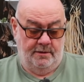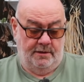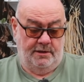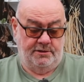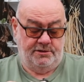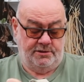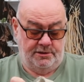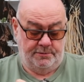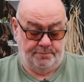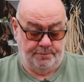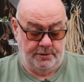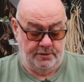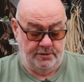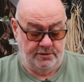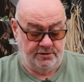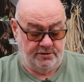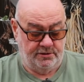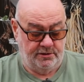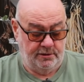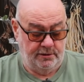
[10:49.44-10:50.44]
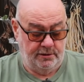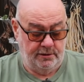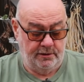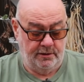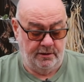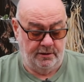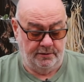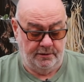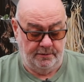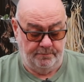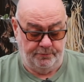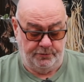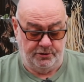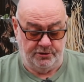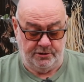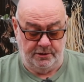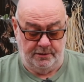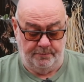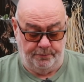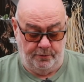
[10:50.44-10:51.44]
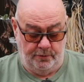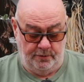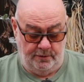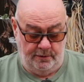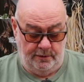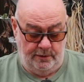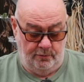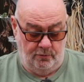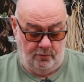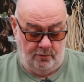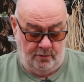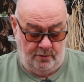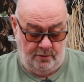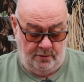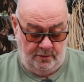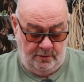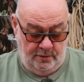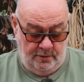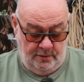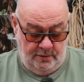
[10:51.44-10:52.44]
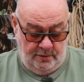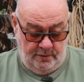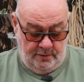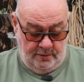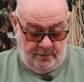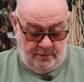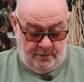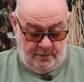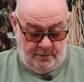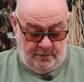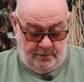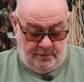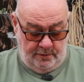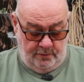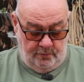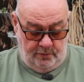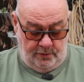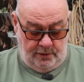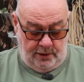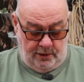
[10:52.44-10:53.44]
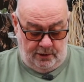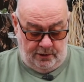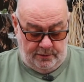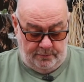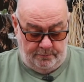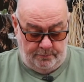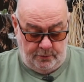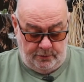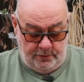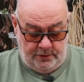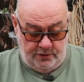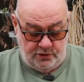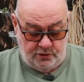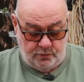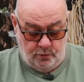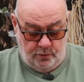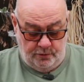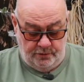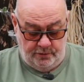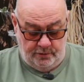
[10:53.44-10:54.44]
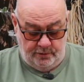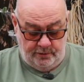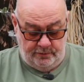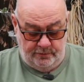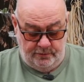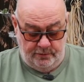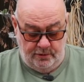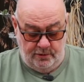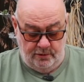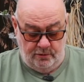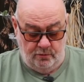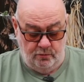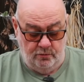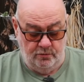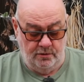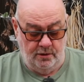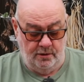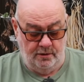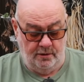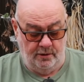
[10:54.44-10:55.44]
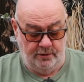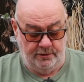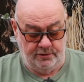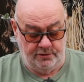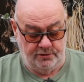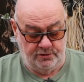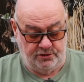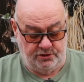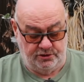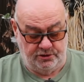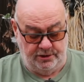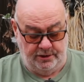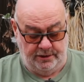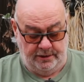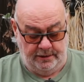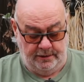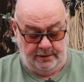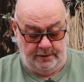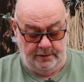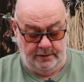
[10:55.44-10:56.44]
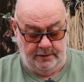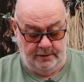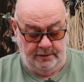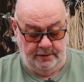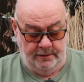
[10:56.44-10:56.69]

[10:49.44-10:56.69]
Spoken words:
SSPC. I'm just going to put a little line by each one that I know I can see.